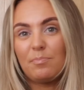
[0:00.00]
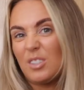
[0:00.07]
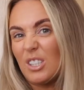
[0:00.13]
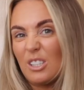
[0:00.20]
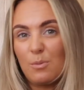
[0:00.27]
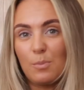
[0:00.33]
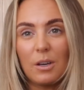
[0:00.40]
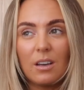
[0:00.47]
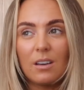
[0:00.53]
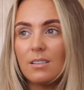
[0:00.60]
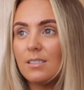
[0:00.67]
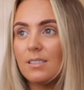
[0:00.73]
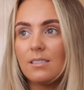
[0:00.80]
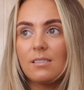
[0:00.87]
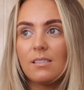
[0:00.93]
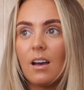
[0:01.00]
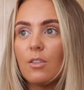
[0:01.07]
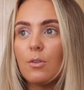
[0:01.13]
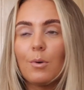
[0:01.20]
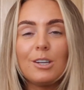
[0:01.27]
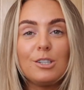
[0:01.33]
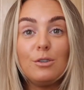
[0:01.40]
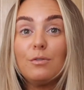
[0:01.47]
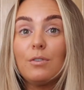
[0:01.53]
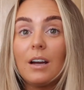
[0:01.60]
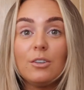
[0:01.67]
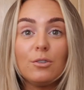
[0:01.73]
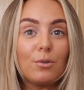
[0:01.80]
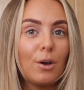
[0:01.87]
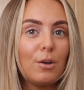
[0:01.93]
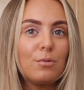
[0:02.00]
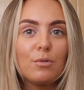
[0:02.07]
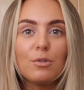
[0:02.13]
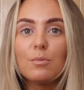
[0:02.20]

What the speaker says: just because otherwise you find you go through